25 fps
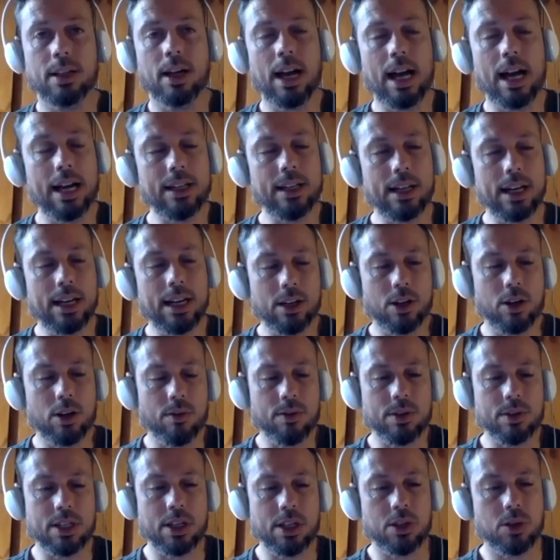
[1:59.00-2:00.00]
I had a
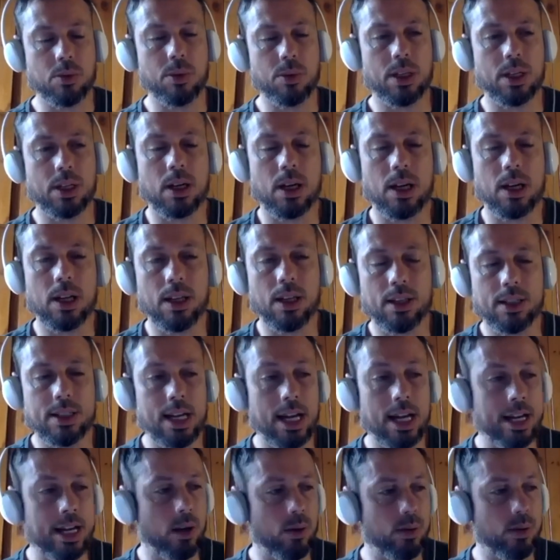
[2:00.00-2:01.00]
conversation with a guy the other
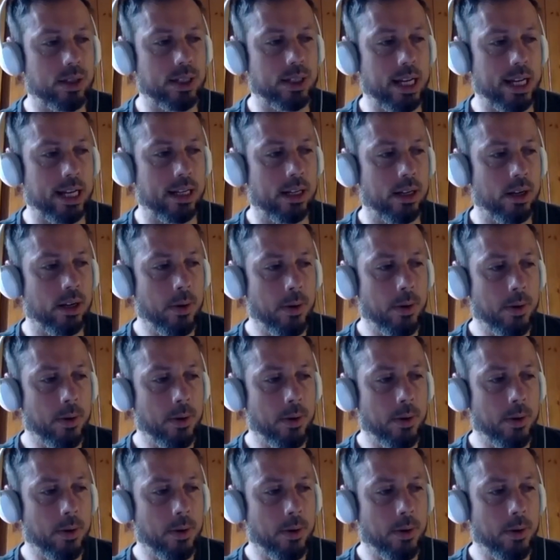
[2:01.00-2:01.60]
day, and I was saying